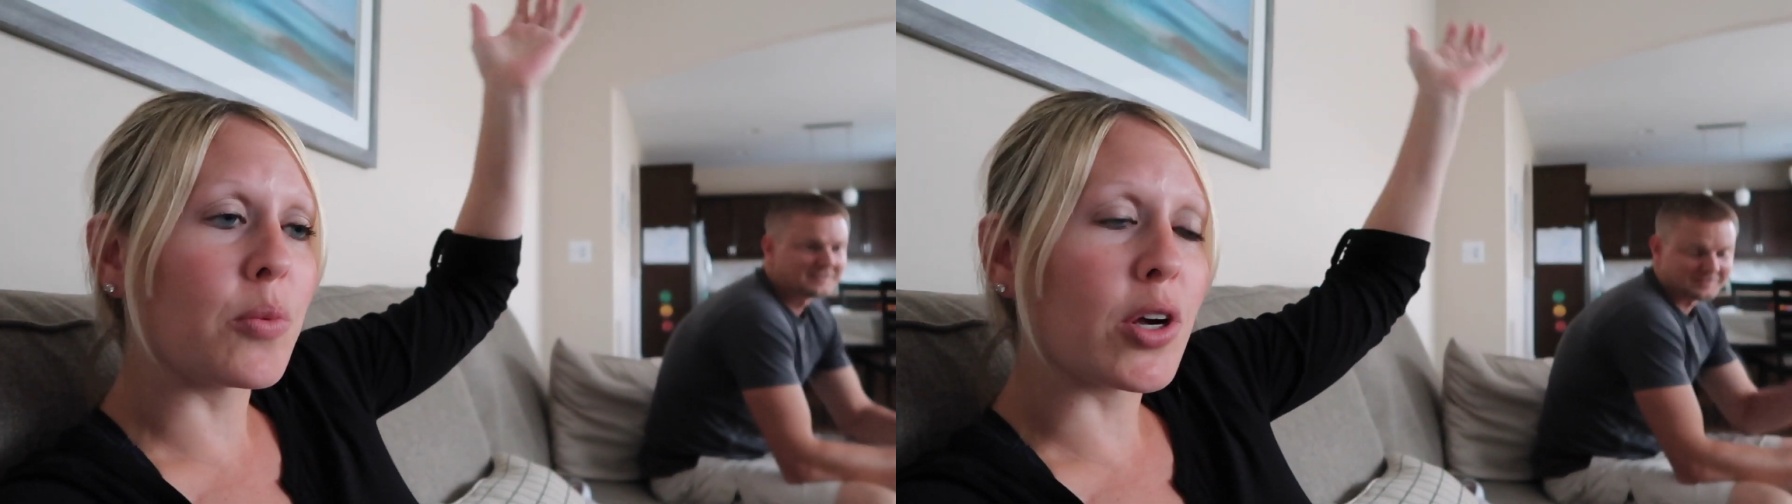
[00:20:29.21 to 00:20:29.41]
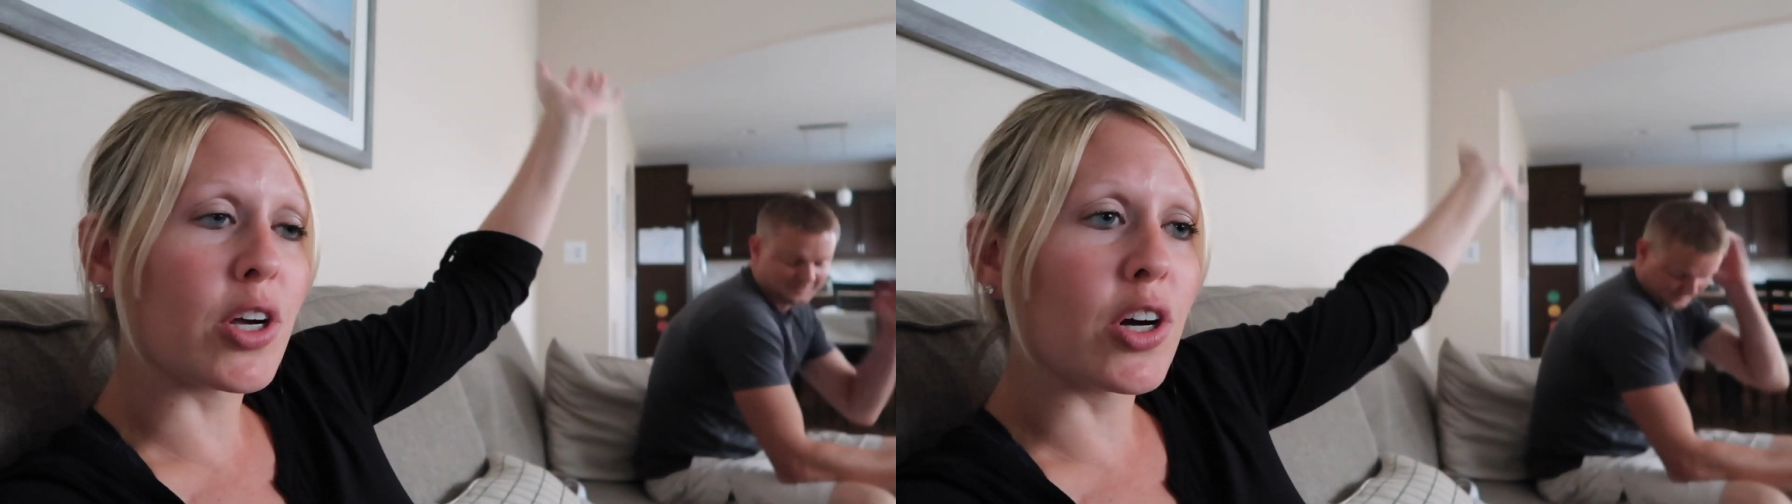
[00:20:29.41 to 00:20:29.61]

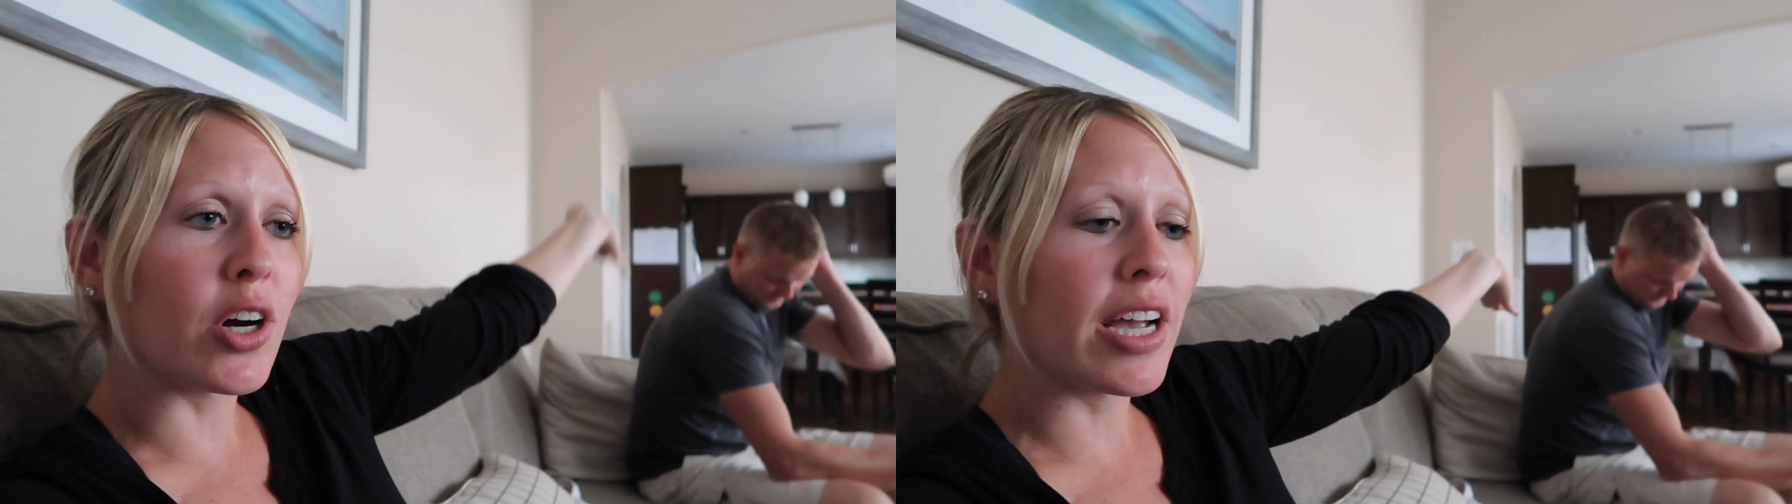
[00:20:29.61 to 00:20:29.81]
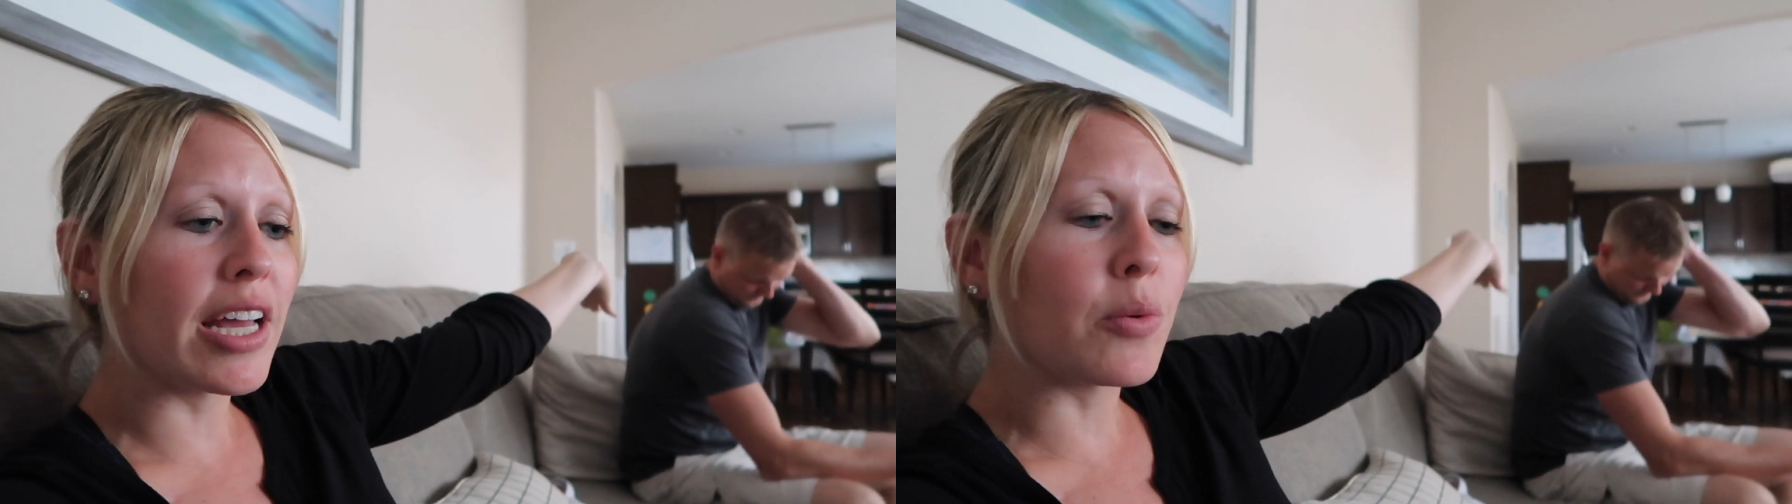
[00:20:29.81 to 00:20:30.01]
We're
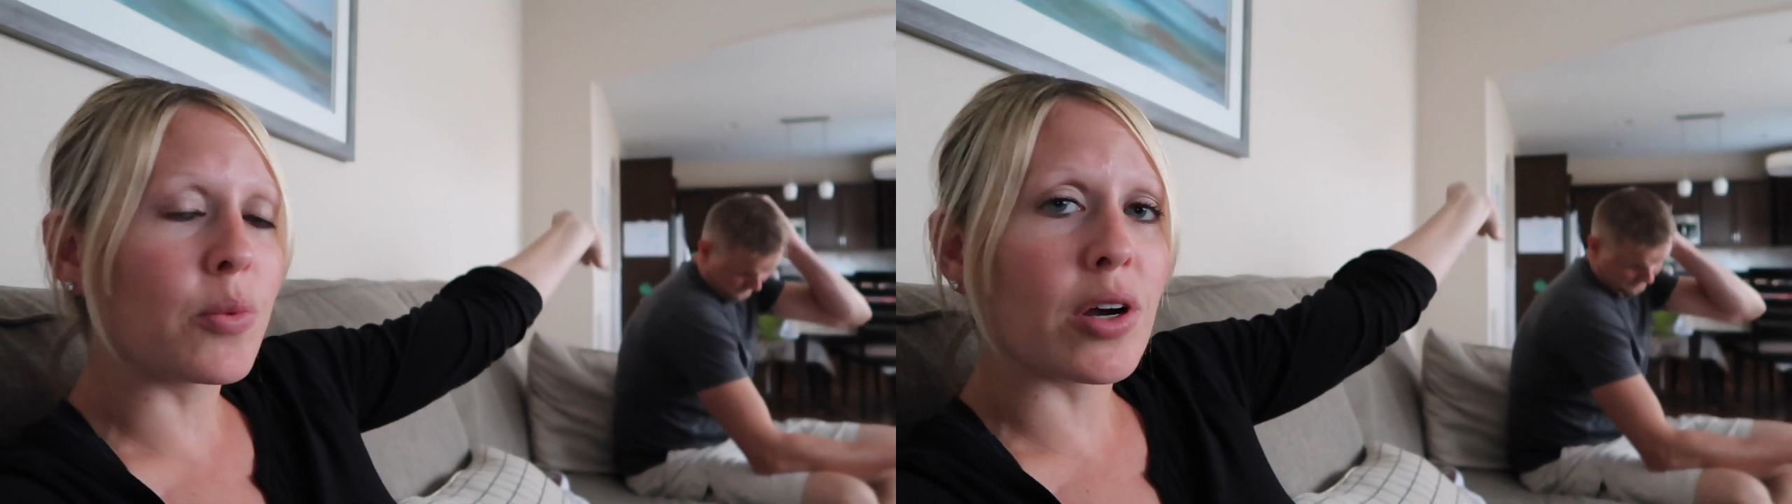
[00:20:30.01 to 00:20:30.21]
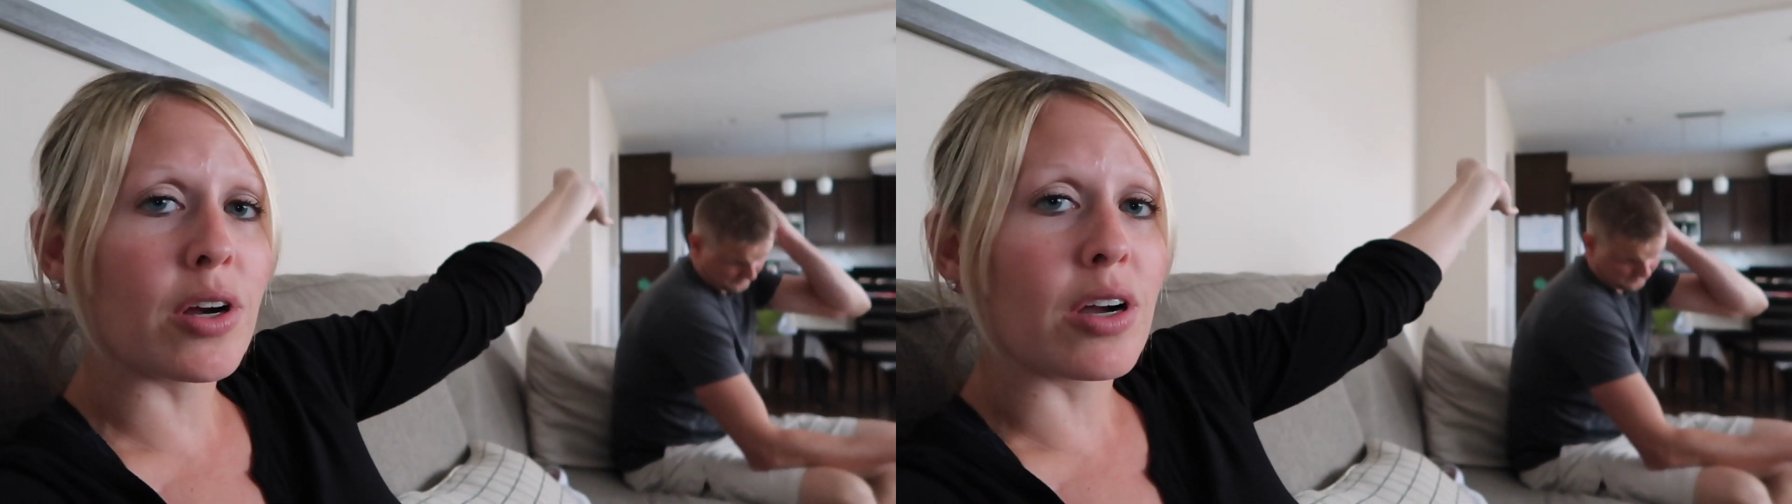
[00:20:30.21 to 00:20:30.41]
good.
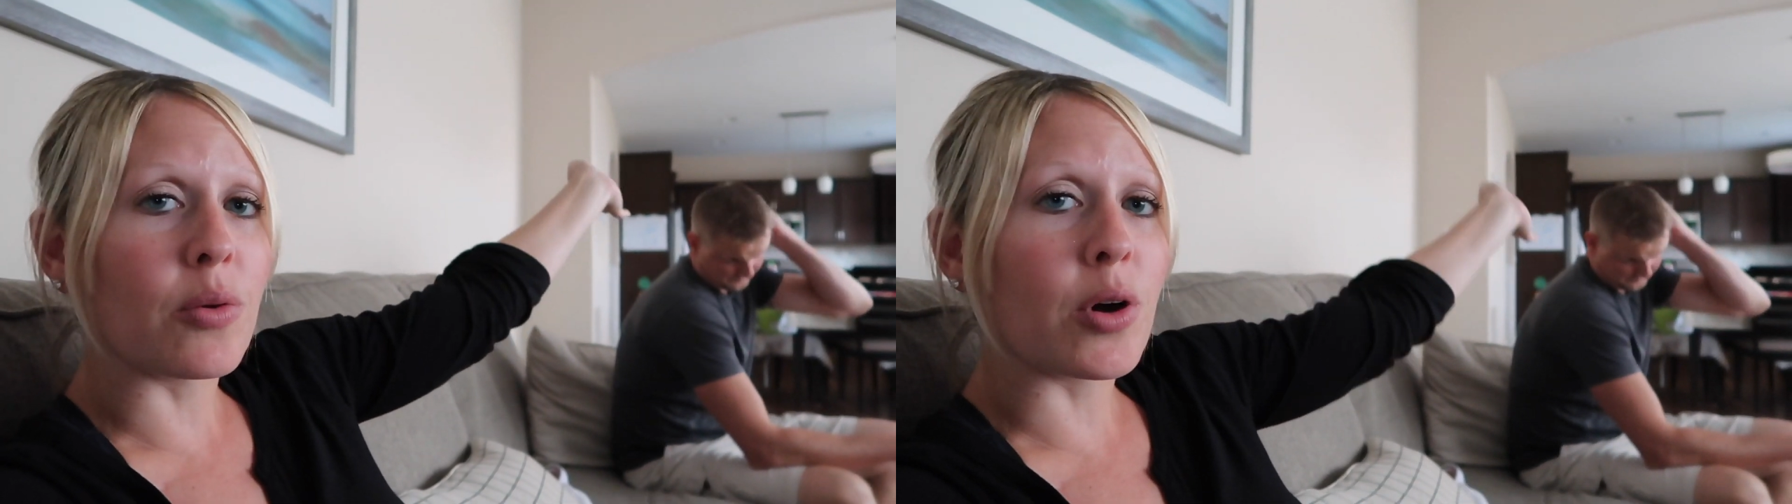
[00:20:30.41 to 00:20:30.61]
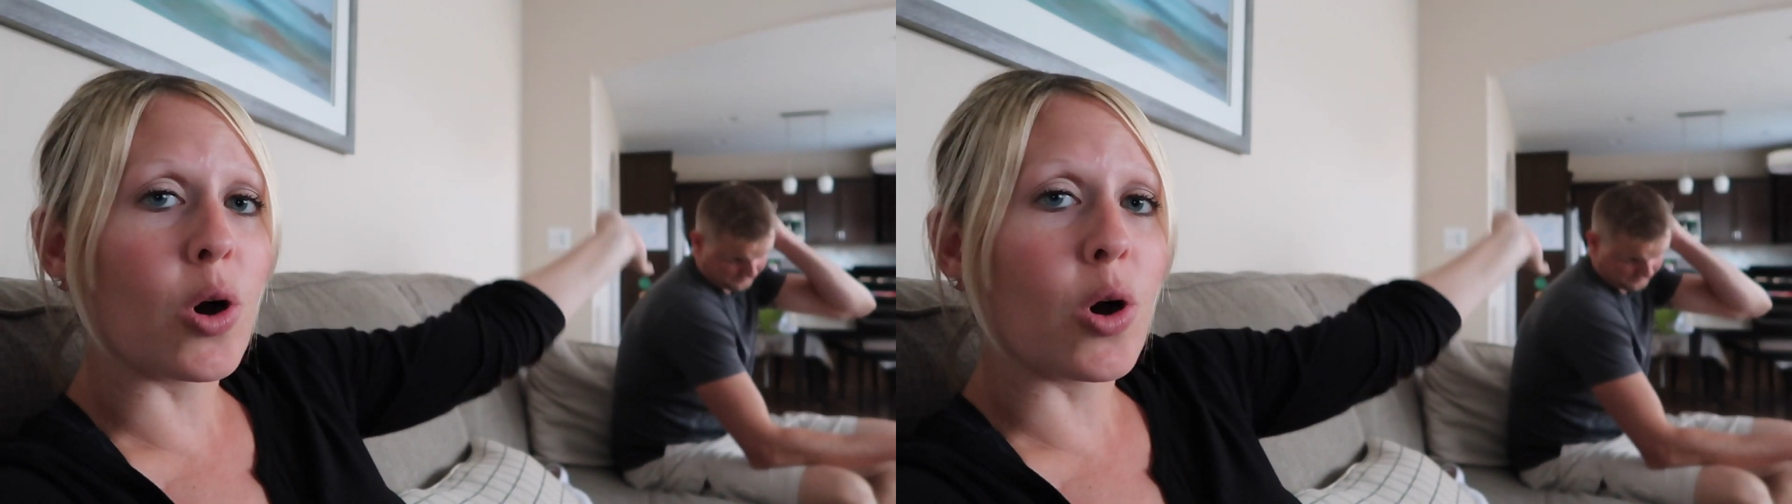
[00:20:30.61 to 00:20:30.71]
We're